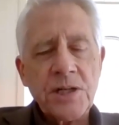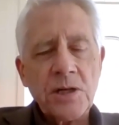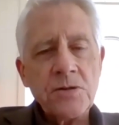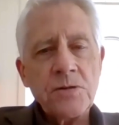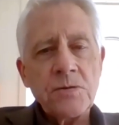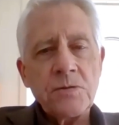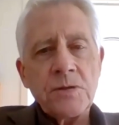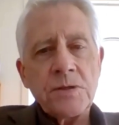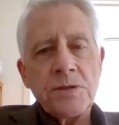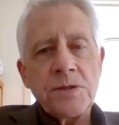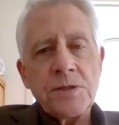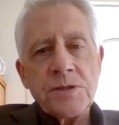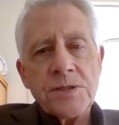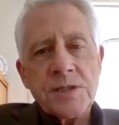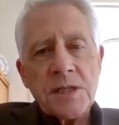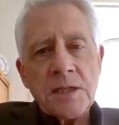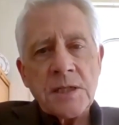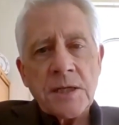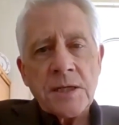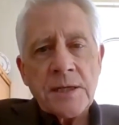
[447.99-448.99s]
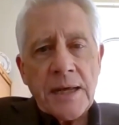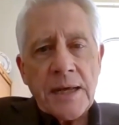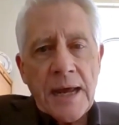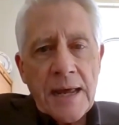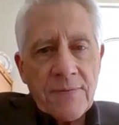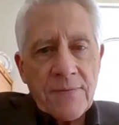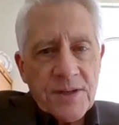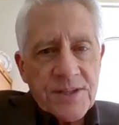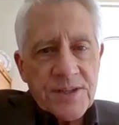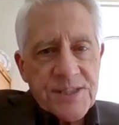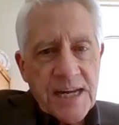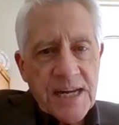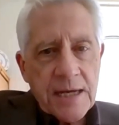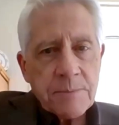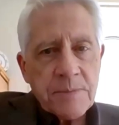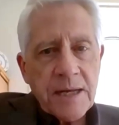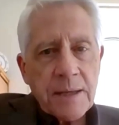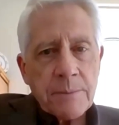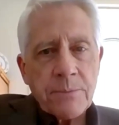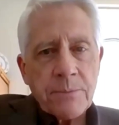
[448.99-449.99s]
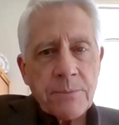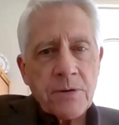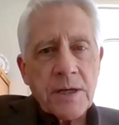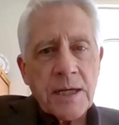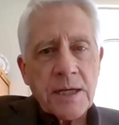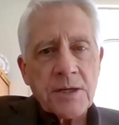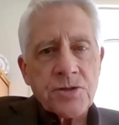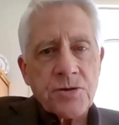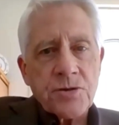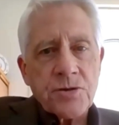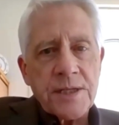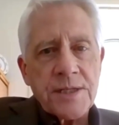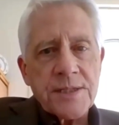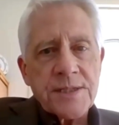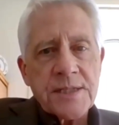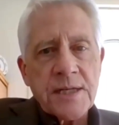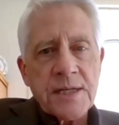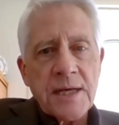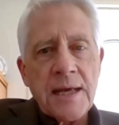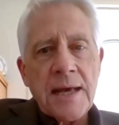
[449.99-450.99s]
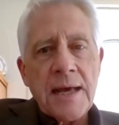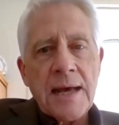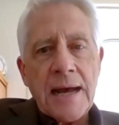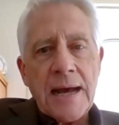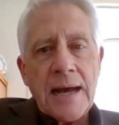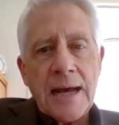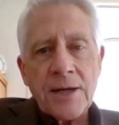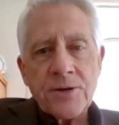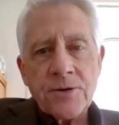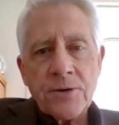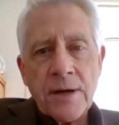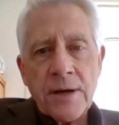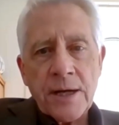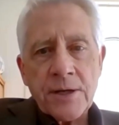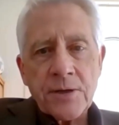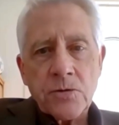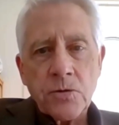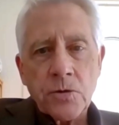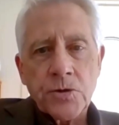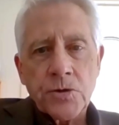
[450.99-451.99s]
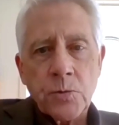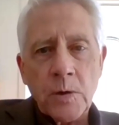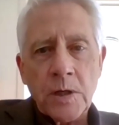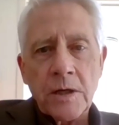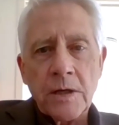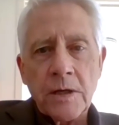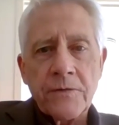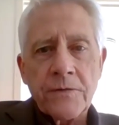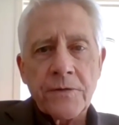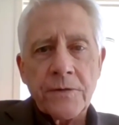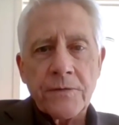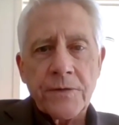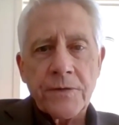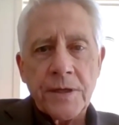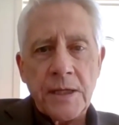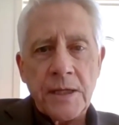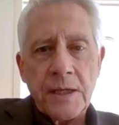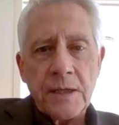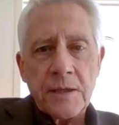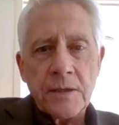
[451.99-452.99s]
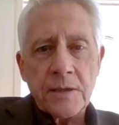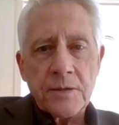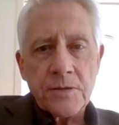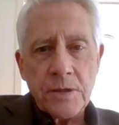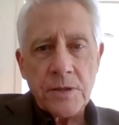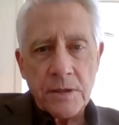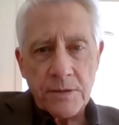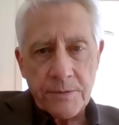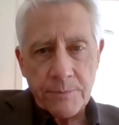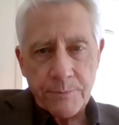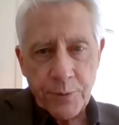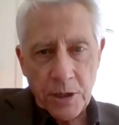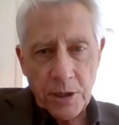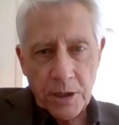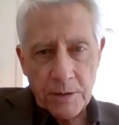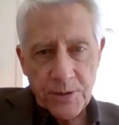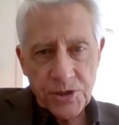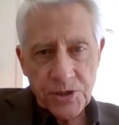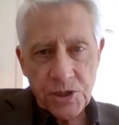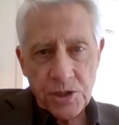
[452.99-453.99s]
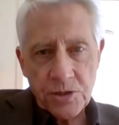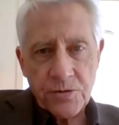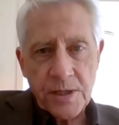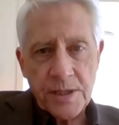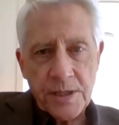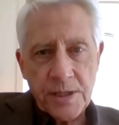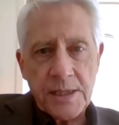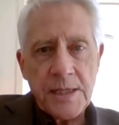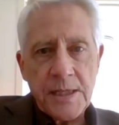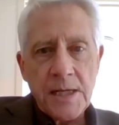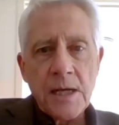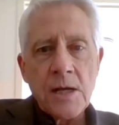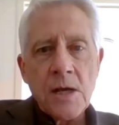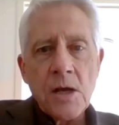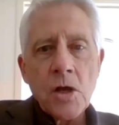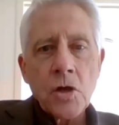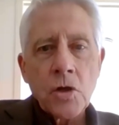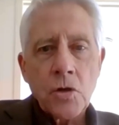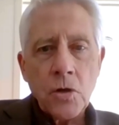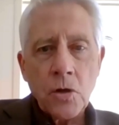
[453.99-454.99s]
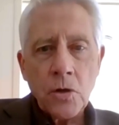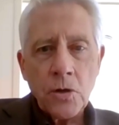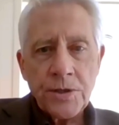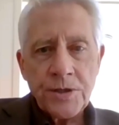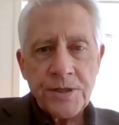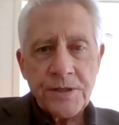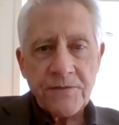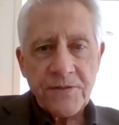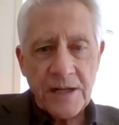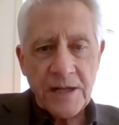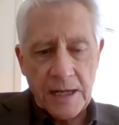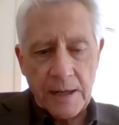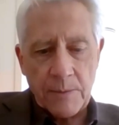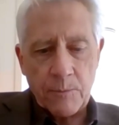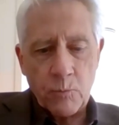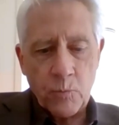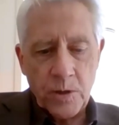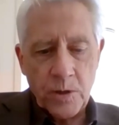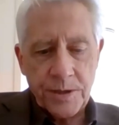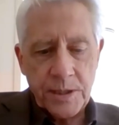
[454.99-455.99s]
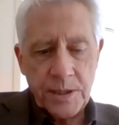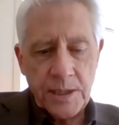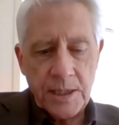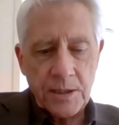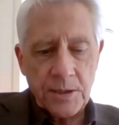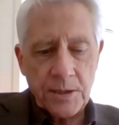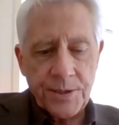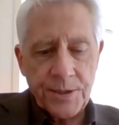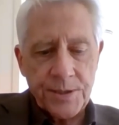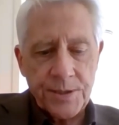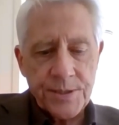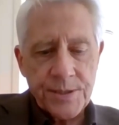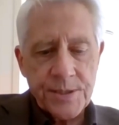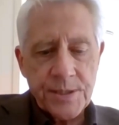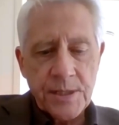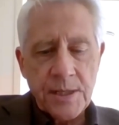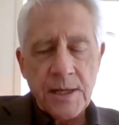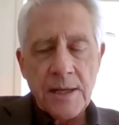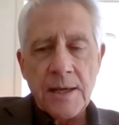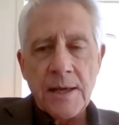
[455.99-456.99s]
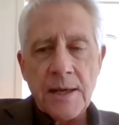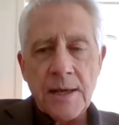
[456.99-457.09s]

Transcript: So New Zealand and the same number of countries under Article 12 of the Prohibition Treaty could develop with the elders